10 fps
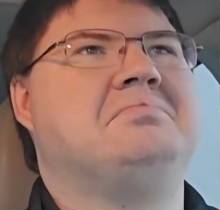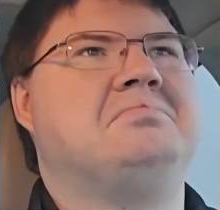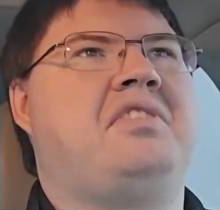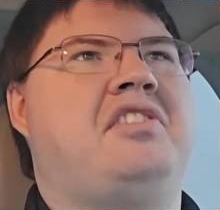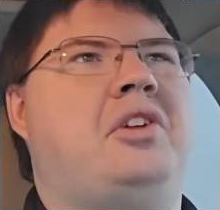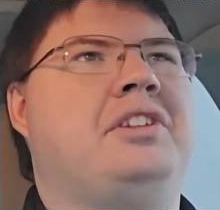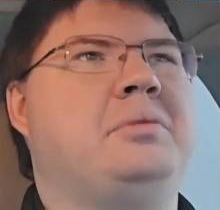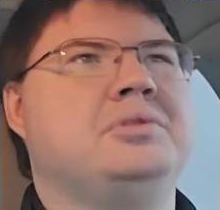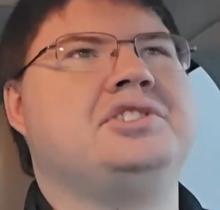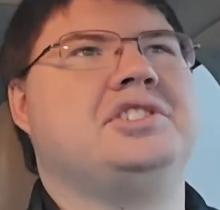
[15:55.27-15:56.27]
Vivaldi
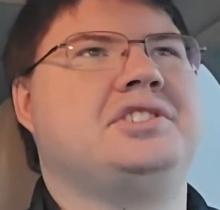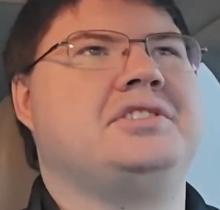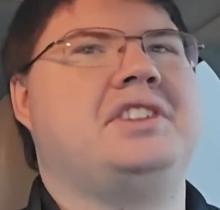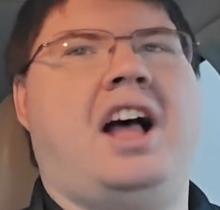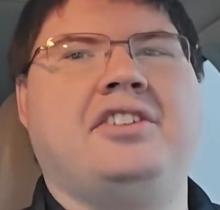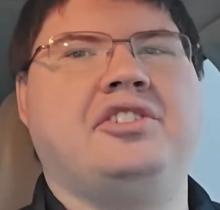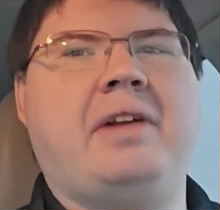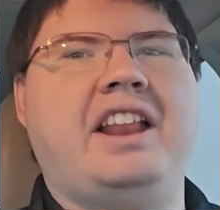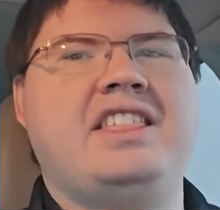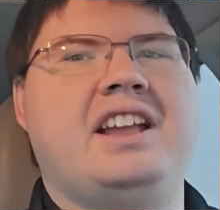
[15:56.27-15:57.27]
will just not do
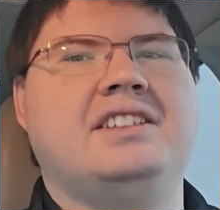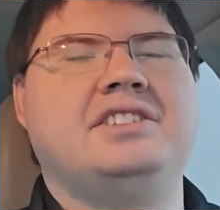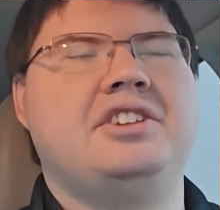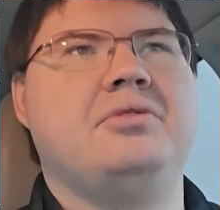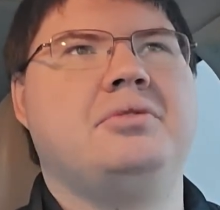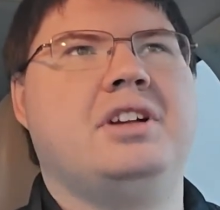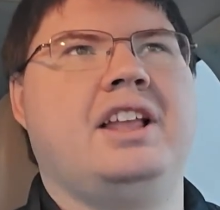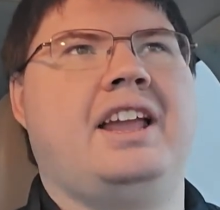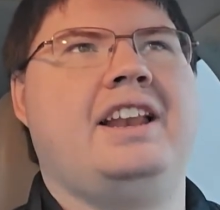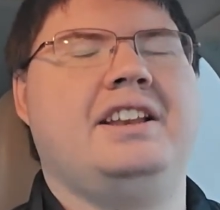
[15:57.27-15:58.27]
anything until you
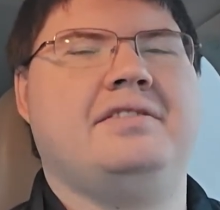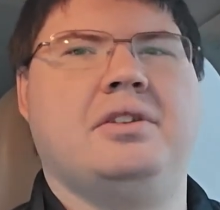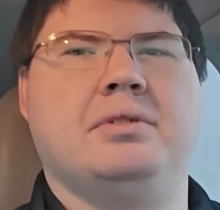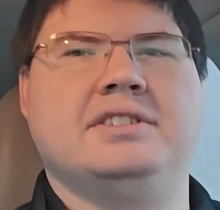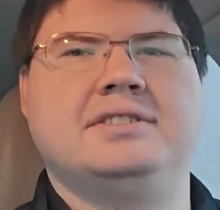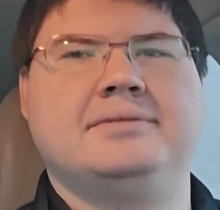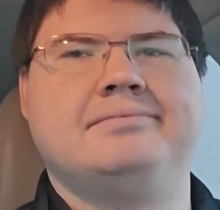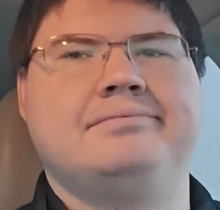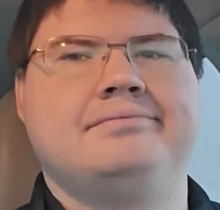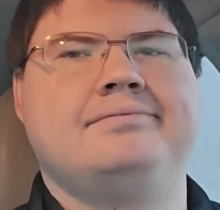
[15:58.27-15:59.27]
click it into focus.
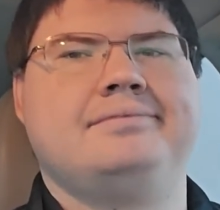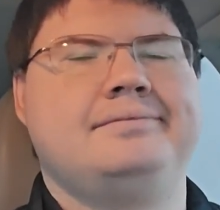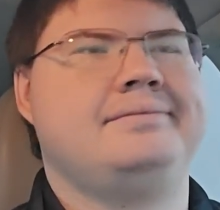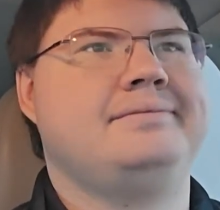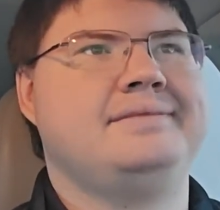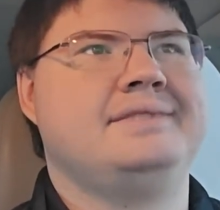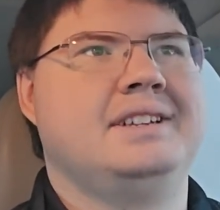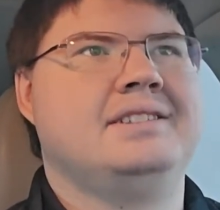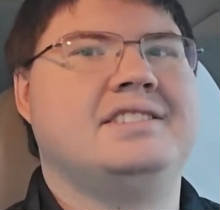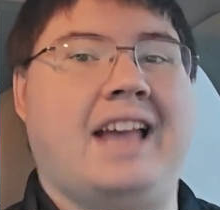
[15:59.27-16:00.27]

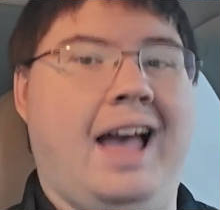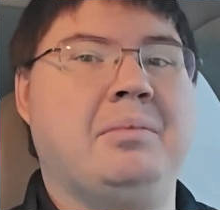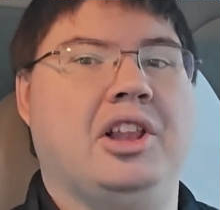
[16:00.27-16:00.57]
The tab will